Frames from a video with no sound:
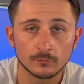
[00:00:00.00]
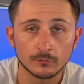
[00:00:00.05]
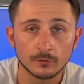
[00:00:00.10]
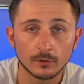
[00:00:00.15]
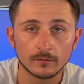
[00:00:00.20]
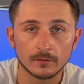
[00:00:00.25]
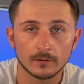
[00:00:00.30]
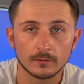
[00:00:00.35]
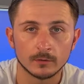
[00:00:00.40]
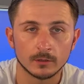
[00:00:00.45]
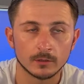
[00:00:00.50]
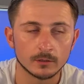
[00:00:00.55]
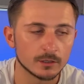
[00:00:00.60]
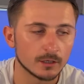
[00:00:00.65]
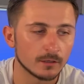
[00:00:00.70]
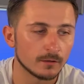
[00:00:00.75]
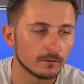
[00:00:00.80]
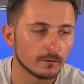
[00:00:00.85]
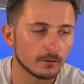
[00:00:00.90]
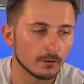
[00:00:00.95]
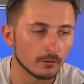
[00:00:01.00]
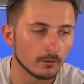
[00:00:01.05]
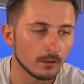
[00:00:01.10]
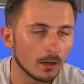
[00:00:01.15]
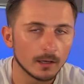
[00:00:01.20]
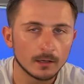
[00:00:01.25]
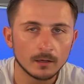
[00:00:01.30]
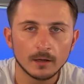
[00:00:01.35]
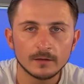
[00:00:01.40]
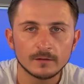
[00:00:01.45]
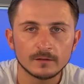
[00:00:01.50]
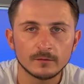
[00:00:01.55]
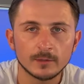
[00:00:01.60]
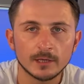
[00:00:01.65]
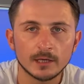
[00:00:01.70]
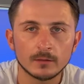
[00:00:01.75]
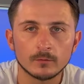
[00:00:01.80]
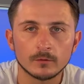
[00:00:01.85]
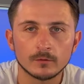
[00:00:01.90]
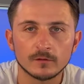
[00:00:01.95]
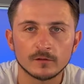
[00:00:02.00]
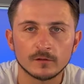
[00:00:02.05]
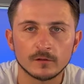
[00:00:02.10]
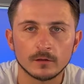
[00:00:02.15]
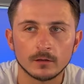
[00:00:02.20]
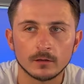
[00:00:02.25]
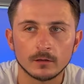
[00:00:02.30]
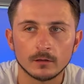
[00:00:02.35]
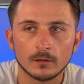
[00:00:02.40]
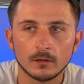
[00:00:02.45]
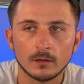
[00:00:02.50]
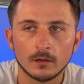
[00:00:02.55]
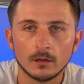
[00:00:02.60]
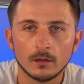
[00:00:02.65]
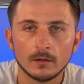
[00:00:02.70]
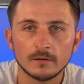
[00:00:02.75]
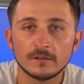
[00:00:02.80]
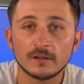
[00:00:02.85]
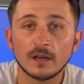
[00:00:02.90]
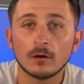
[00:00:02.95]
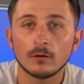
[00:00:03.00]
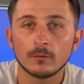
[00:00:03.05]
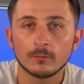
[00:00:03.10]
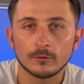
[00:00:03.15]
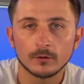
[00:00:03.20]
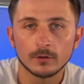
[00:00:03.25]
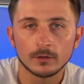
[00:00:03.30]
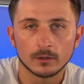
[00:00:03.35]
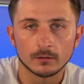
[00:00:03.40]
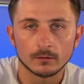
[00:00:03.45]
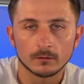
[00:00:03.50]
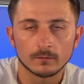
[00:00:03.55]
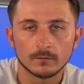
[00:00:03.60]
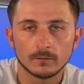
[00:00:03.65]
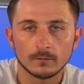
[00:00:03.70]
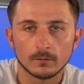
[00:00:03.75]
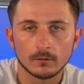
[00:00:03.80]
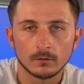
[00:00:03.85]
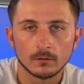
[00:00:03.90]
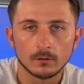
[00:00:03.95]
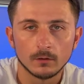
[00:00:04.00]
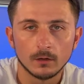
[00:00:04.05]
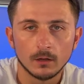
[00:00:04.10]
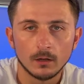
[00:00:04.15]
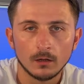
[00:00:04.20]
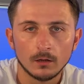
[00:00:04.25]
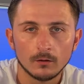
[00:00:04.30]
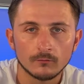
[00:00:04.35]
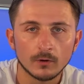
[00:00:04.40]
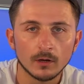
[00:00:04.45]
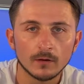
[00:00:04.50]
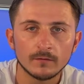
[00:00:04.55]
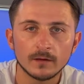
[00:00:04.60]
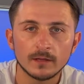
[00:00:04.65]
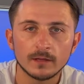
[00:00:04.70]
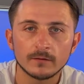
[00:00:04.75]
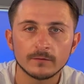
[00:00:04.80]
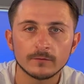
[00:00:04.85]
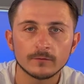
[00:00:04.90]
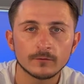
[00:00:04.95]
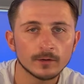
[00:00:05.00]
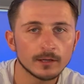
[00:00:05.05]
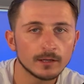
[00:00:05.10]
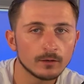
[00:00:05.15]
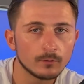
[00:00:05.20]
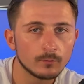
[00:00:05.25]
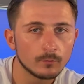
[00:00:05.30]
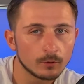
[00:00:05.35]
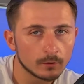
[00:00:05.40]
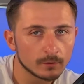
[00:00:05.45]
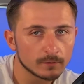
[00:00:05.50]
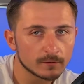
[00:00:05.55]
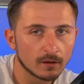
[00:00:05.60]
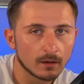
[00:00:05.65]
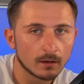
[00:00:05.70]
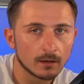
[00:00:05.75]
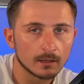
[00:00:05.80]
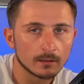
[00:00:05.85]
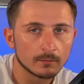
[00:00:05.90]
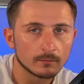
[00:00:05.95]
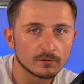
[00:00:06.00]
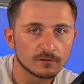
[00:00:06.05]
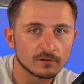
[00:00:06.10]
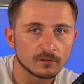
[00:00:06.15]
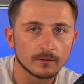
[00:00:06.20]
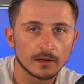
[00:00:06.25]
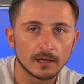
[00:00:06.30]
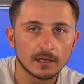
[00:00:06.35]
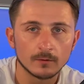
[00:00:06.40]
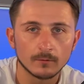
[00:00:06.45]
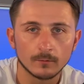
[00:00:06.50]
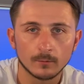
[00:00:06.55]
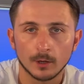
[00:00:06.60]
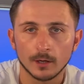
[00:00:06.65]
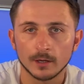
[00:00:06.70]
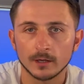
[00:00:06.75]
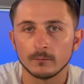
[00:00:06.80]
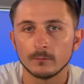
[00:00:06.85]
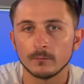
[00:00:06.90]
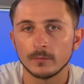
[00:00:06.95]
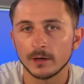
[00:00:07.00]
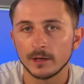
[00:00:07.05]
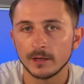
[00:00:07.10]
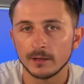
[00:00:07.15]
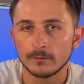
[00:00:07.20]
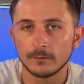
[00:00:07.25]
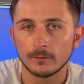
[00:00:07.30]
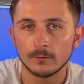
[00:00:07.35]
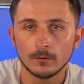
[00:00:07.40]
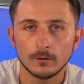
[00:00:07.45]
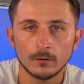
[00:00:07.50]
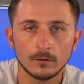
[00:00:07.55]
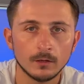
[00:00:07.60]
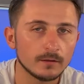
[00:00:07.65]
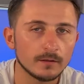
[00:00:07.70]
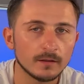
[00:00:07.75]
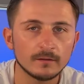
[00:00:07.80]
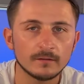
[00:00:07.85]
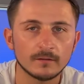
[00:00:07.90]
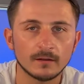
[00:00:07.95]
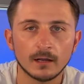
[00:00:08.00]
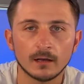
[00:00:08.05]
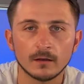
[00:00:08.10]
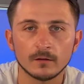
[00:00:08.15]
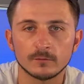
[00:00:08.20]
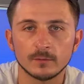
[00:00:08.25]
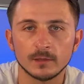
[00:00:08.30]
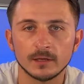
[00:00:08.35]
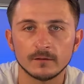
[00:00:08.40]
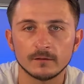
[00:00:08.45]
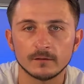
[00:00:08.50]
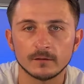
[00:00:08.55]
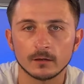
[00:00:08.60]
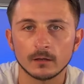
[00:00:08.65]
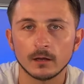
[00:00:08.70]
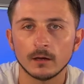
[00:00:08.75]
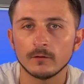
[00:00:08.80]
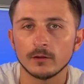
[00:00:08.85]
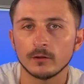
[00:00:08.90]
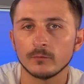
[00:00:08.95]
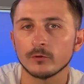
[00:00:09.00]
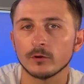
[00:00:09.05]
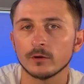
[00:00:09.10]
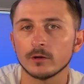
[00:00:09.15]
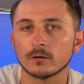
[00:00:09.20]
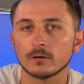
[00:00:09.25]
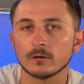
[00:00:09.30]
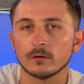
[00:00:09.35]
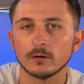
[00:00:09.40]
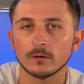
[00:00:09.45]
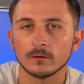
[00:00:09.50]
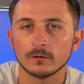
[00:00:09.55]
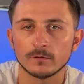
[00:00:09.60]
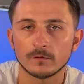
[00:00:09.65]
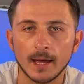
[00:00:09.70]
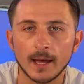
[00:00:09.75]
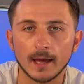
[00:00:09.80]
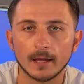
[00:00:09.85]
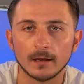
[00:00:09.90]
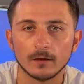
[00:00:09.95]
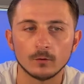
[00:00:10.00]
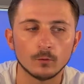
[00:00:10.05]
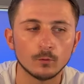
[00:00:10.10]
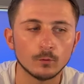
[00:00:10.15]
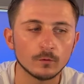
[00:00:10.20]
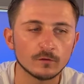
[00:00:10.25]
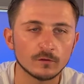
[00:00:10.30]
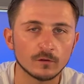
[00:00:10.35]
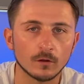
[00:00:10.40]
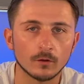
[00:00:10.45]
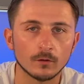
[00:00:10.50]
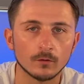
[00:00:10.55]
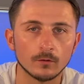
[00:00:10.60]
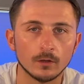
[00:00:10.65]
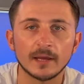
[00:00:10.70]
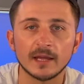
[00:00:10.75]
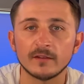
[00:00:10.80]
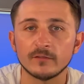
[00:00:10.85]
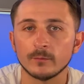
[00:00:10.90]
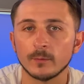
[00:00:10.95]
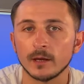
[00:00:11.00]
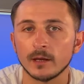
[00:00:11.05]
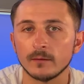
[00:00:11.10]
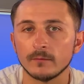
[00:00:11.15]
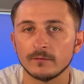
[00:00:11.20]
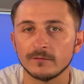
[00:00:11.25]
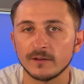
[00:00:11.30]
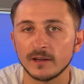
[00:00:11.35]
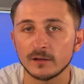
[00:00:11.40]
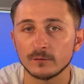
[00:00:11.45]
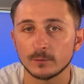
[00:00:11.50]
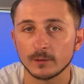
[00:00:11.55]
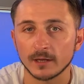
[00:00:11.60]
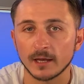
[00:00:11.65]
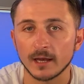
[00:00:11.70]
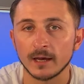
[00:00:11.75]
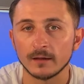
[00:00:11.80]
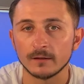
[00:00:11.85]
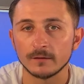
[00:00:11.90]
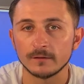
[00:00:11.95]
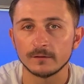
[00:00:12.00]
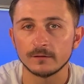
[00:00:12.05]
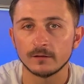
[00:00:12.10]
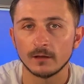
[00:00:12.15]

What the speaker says: profit margin. So I like to be able to sell a product for roughly 3 or more times the value of what I can buy it for. This allows me to cover the product cost and also pay for my Facebook ads